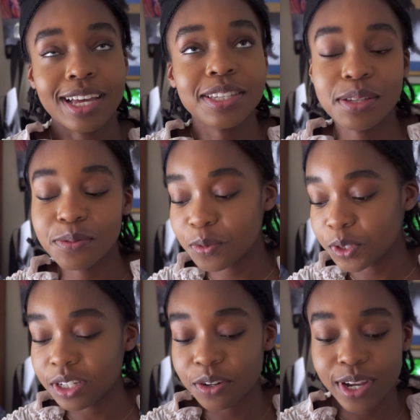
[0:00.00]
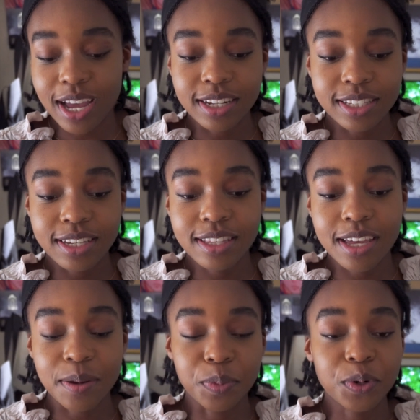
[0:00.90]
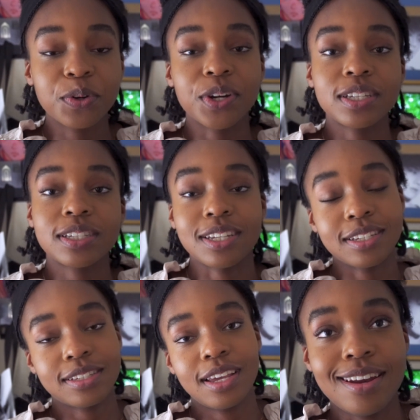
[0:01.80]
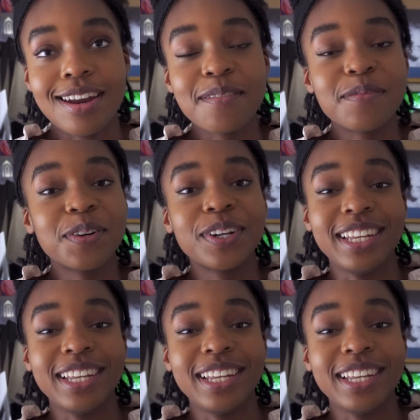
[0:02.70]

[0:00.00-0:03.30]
That's the unfortunate reality, that progress is never